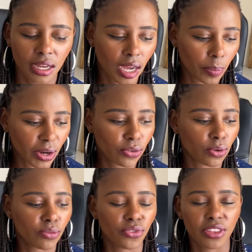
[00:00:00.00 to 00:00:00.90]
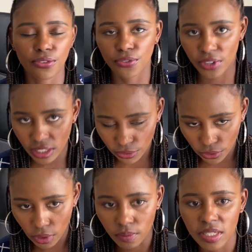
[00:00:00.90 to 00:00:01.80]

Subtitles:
apart from the filled form,